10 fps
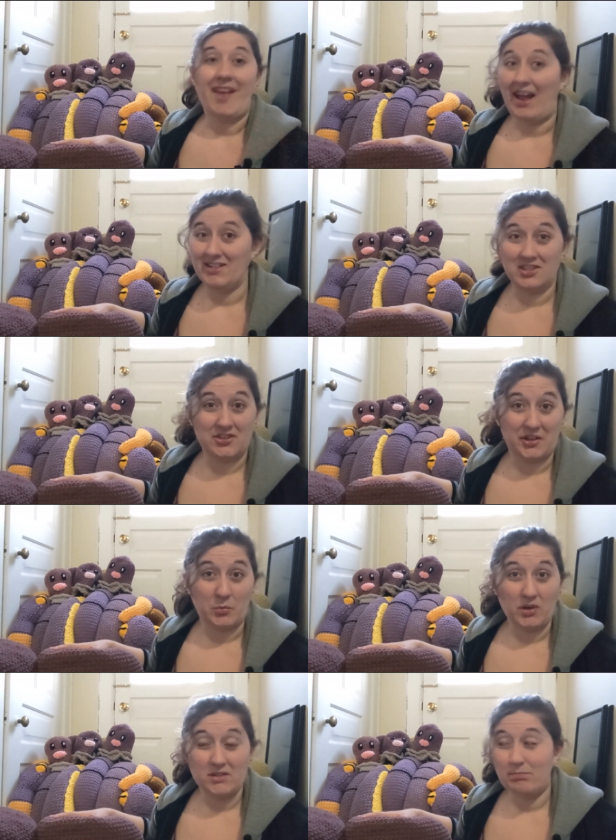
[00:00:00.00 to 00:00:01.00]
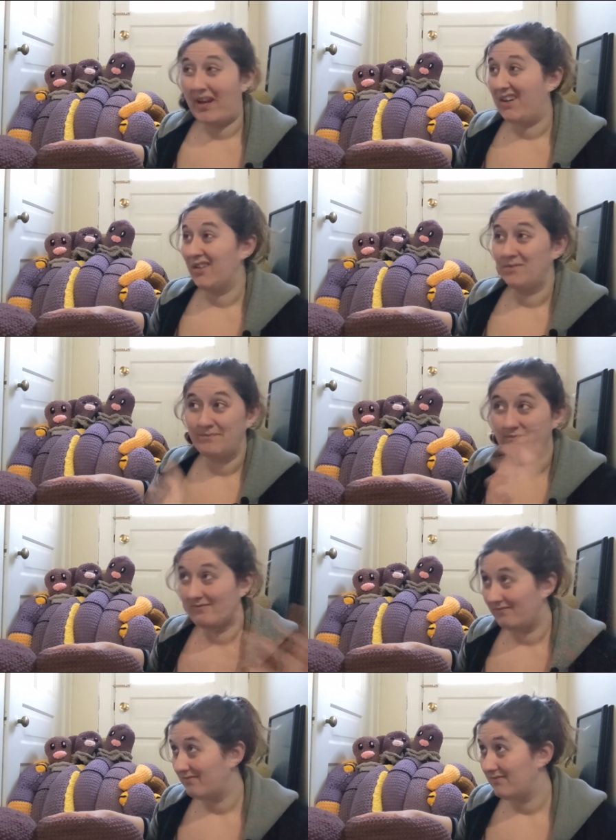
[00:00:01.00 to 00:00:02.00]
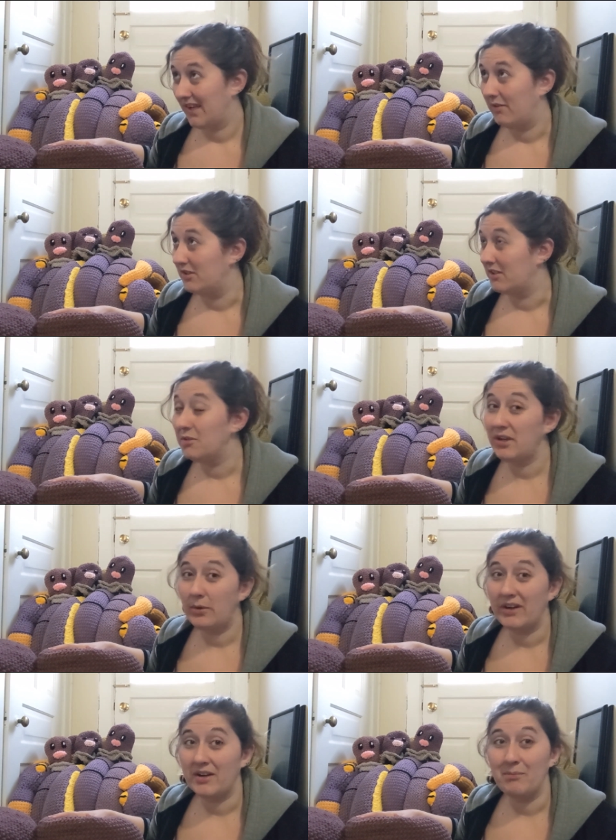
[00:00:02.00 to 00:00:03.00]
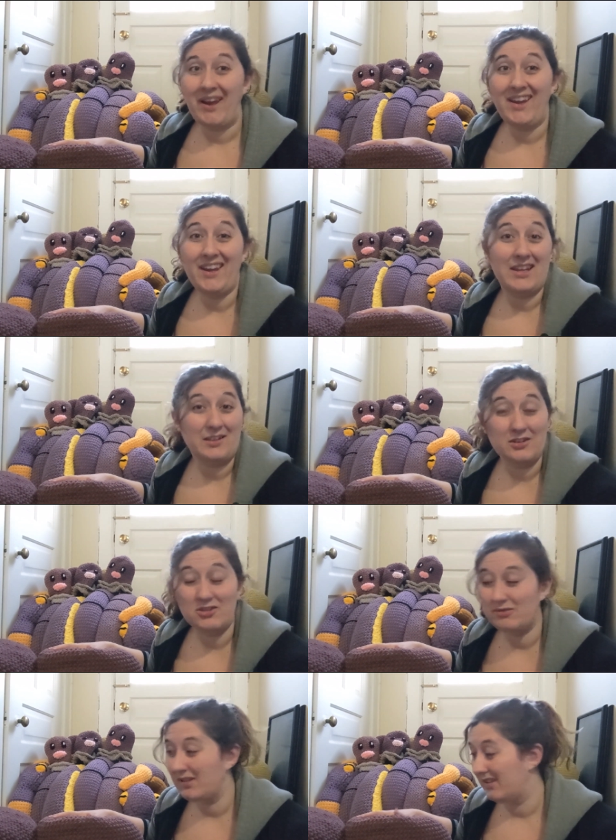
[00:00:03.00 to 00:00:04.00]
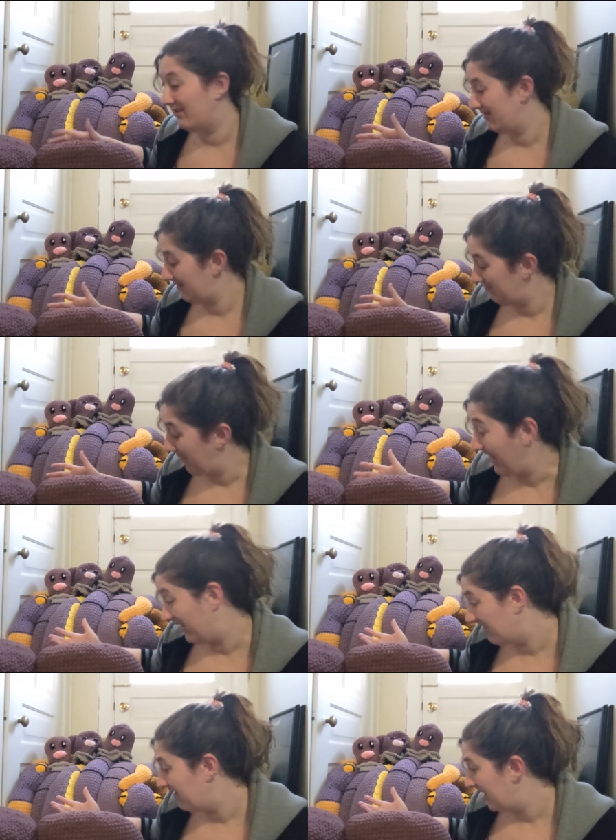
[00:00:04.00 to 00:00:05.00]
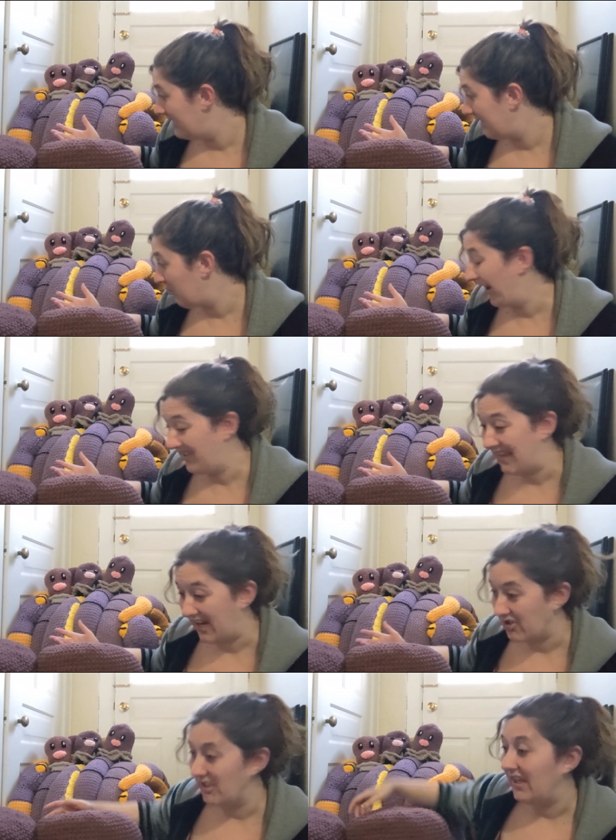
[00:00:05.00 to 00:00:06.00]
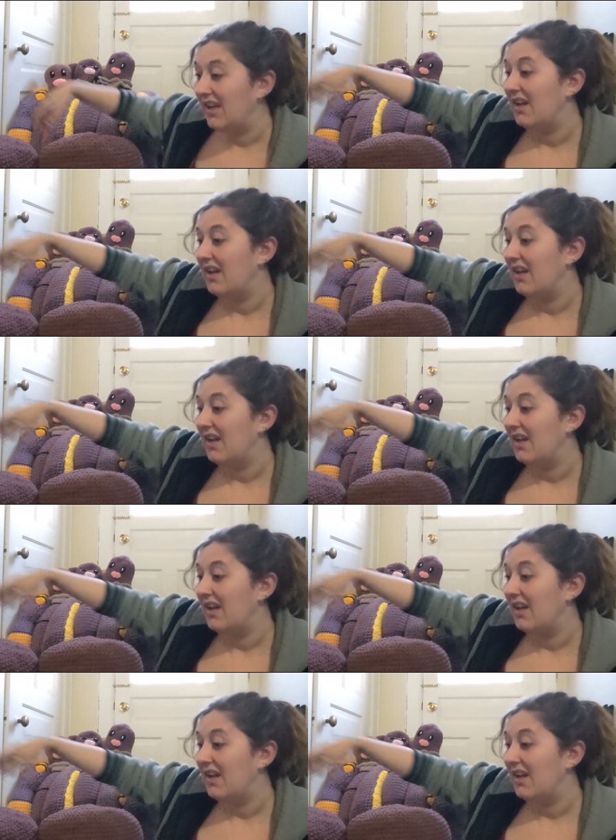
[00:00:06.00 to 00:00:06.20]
I just thought it worked better. It was a little bit quicker to make. It looked better in some ways, actually.